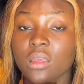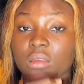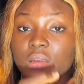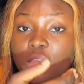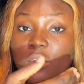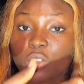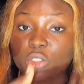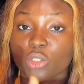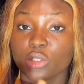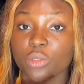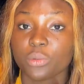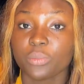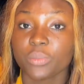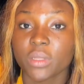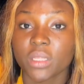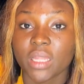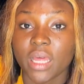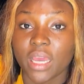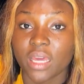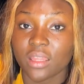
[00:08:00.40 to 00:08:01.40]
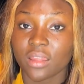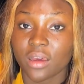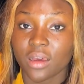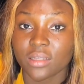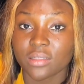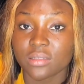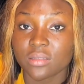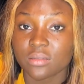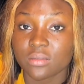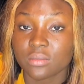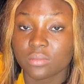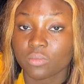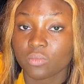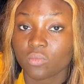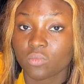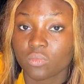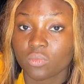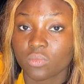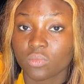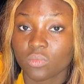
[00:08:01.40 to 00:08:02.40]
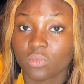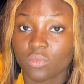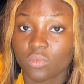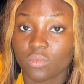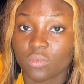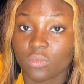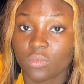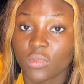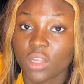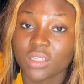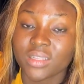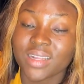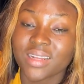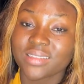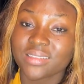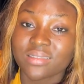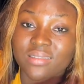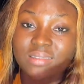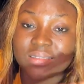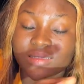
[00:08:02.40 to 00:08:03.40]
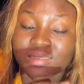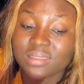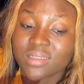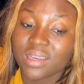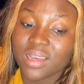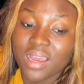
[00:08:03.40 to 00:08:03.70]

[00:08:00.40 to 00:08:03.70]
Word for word: it shouldn't be like that that is